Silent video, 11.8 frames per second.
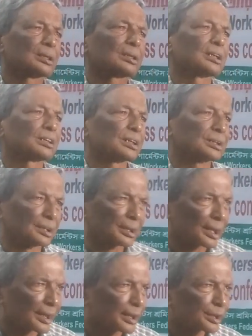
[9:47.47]
this is
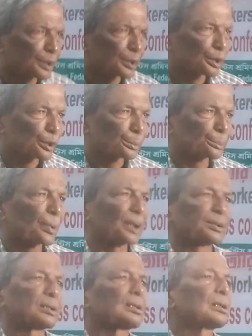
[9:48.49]
green, but